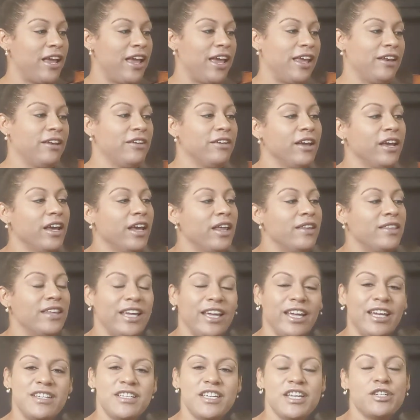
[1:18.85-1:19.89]
And
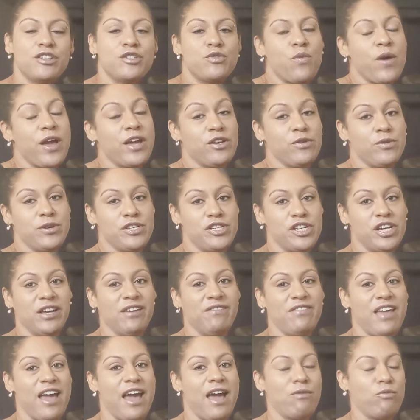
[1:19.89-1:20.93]
the easiest way to
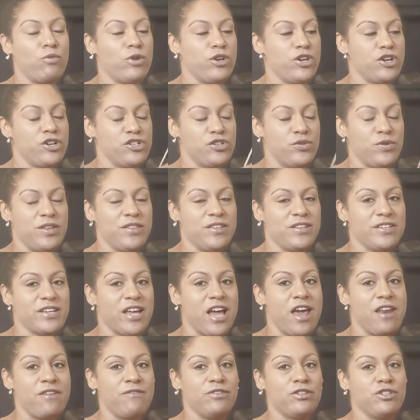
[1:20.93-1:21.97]
achieve that when you're doing this
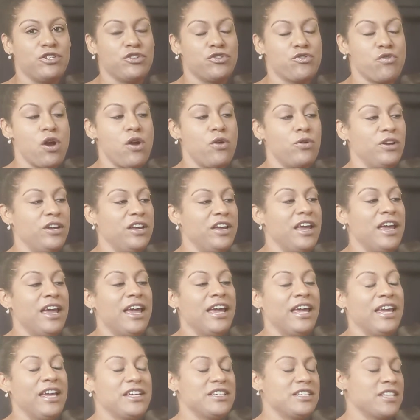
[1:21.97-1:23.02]
kind of a stroke
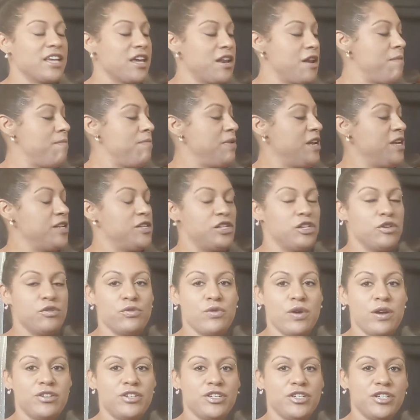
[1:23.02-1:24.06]
is going to be
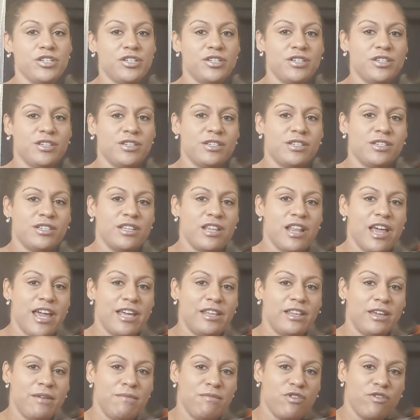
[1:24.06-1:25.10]
to just
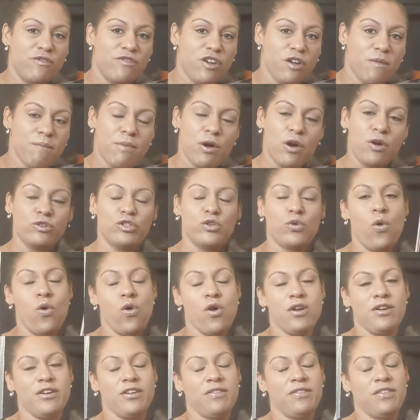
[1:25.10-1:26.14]
slightly move your bow
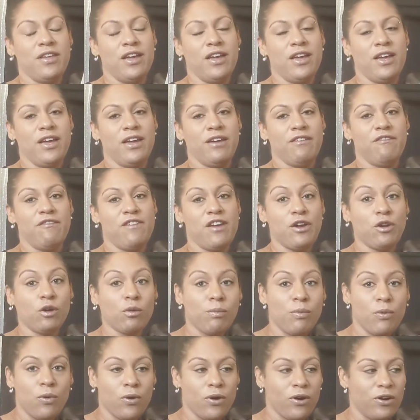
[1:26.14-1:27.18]
toward the
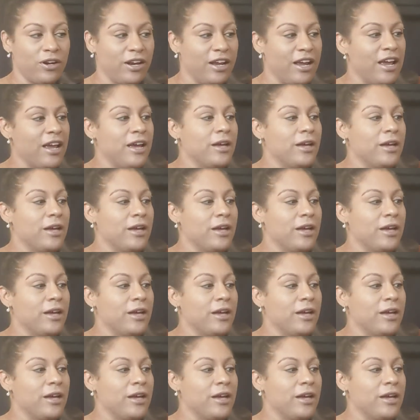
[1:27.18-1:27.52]
fingerboard